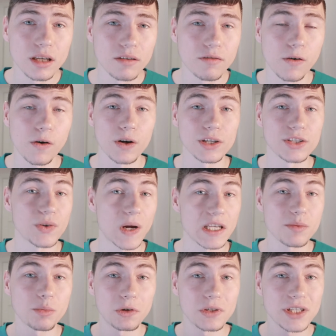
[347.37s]
for
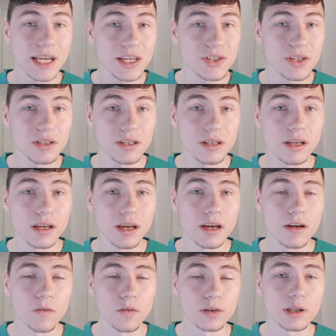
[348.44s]
transportation, for